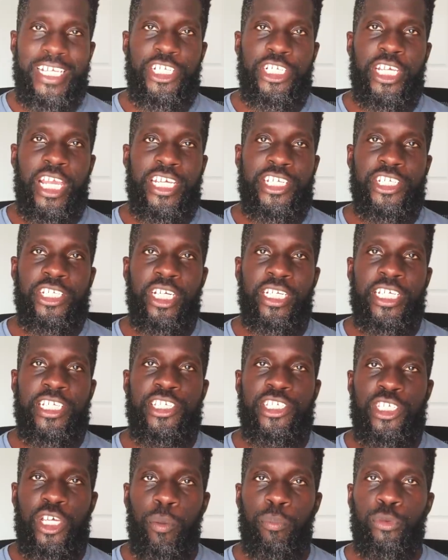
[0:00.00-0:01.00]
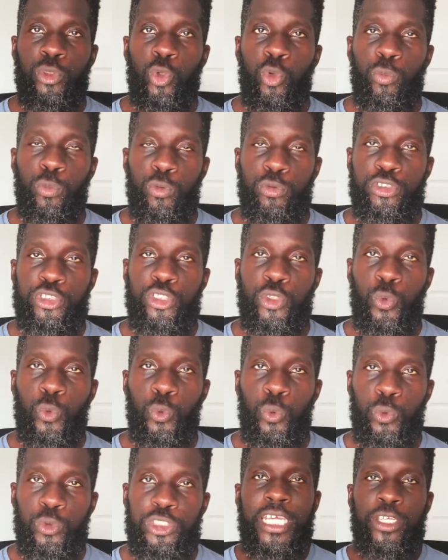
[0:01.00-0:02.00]
Educationally Subnormal
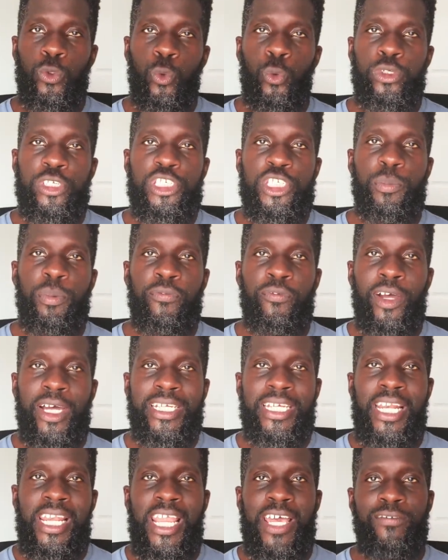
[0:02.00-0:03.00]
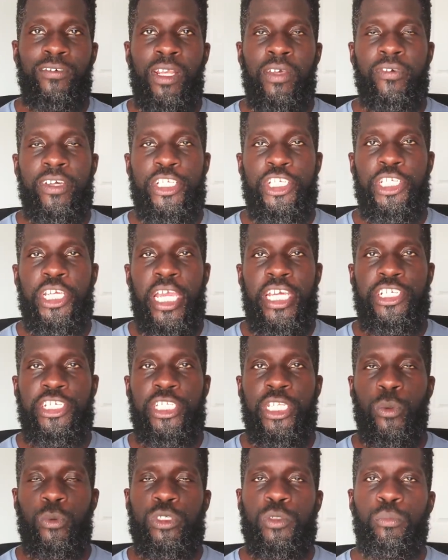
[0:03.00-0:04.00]
Schools, in order to provide a level of education
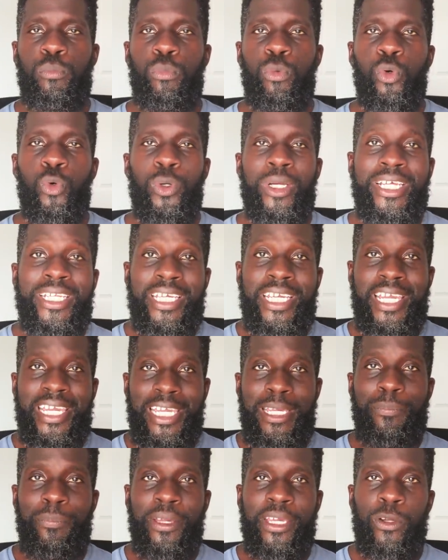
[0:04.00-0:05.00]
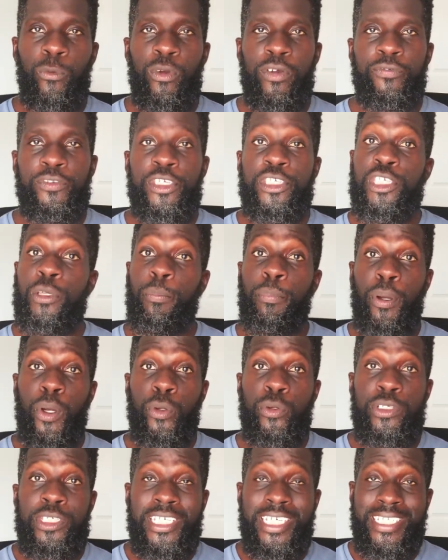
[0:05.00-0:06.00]
that was more in keeping with the
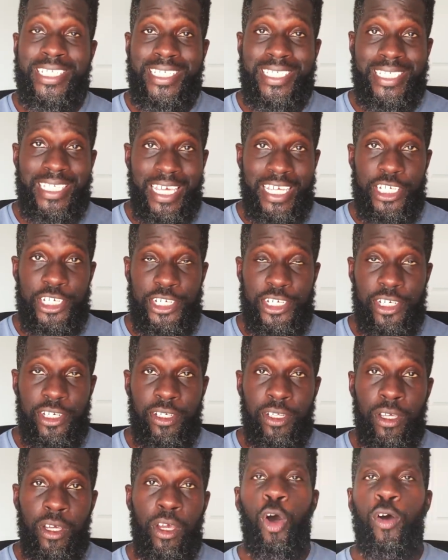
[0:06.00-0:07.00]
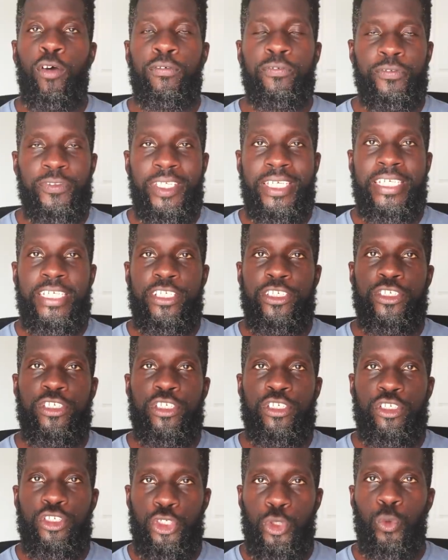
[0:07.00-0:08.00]
supposed station of these
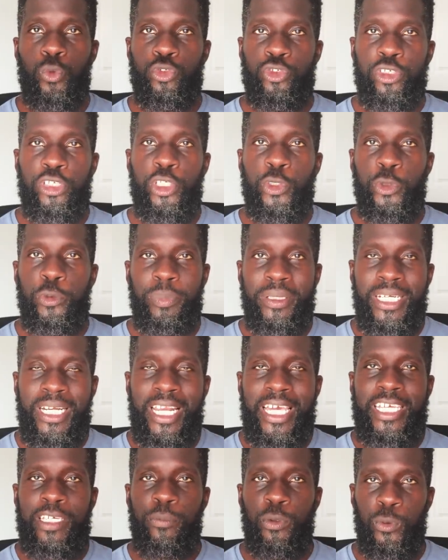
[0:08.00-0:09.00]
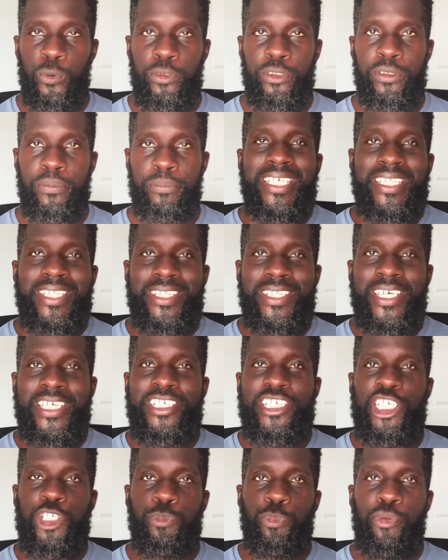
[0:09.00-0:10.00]
children who had been labelled.
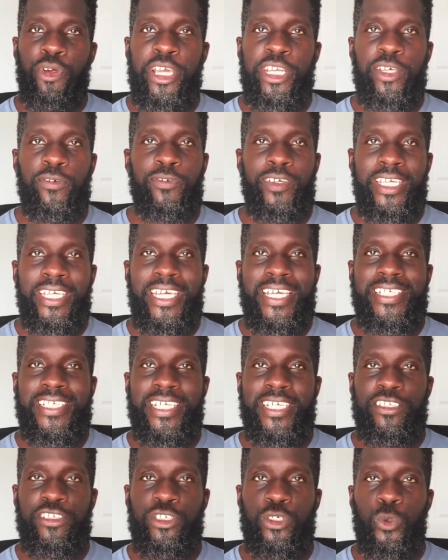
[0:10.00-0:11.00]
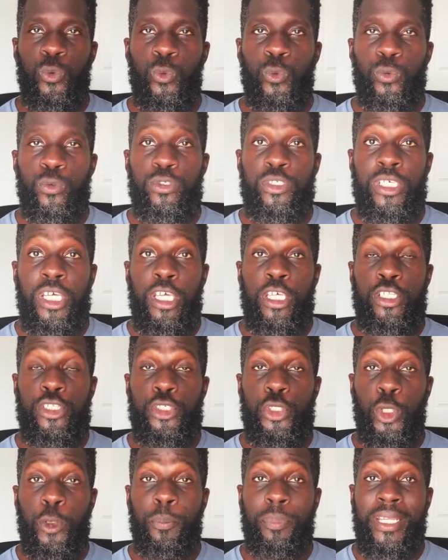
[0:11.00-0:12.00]
This spread of E S N schools
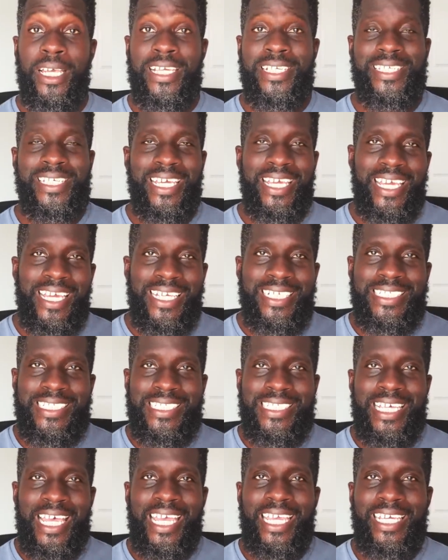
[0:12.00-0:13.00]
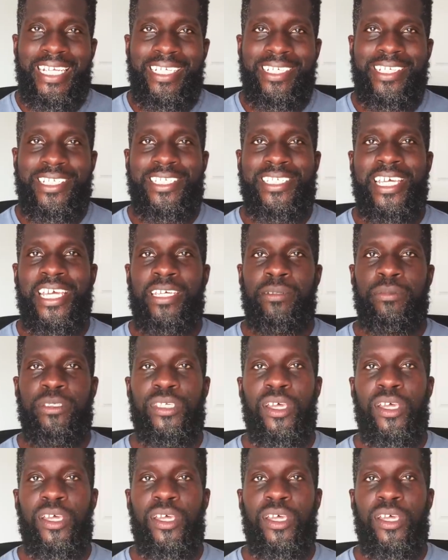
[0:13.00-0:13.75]
took place at exactly the same